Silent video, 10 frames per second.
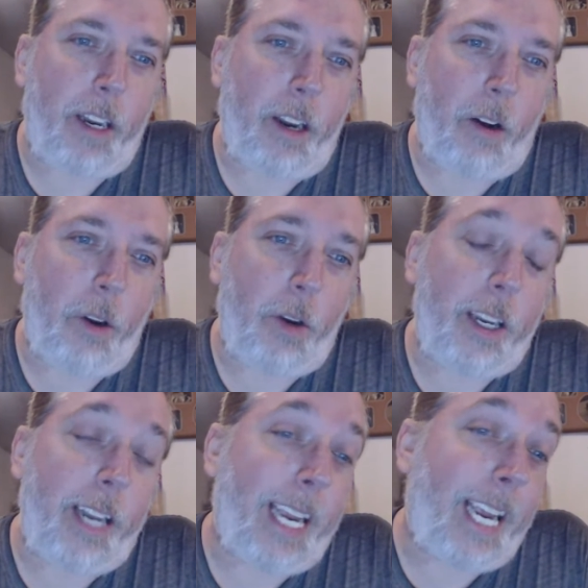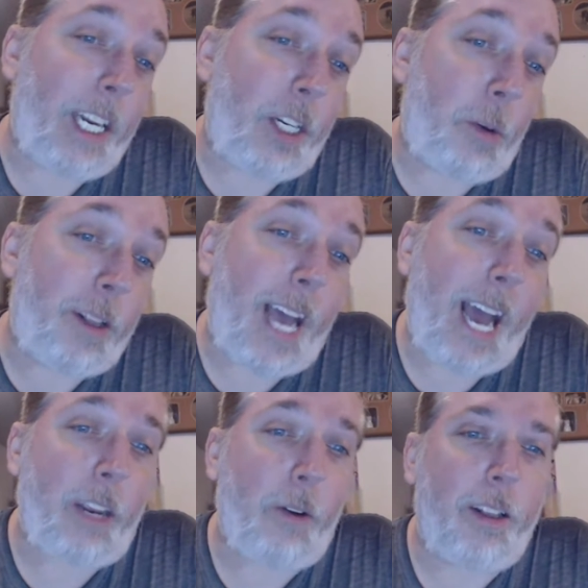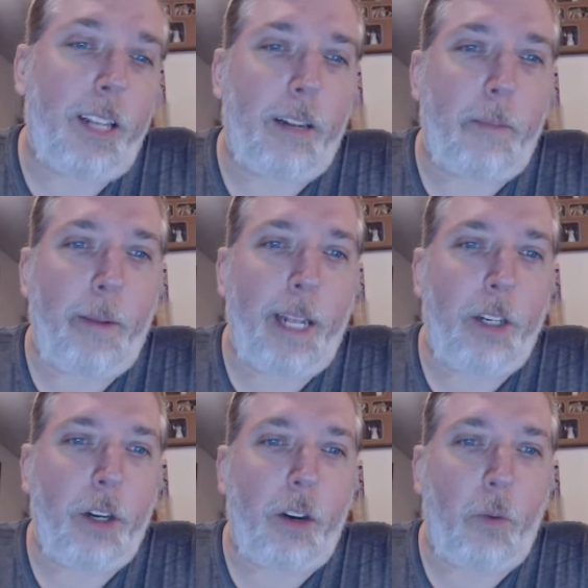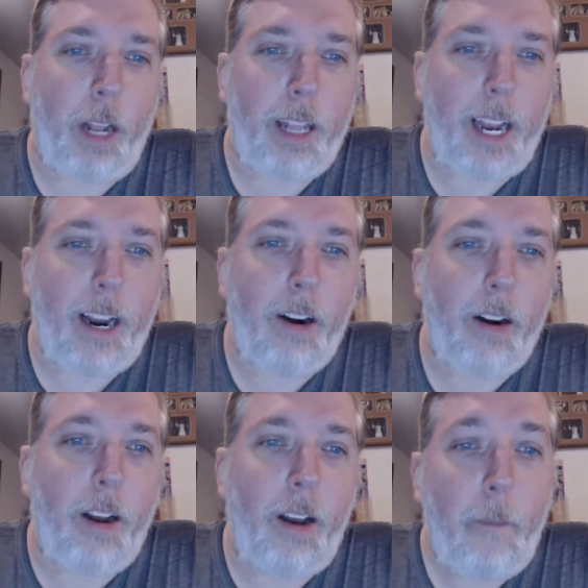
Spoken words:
You can take issue with that. You can think that maybe they shouldn't have went there.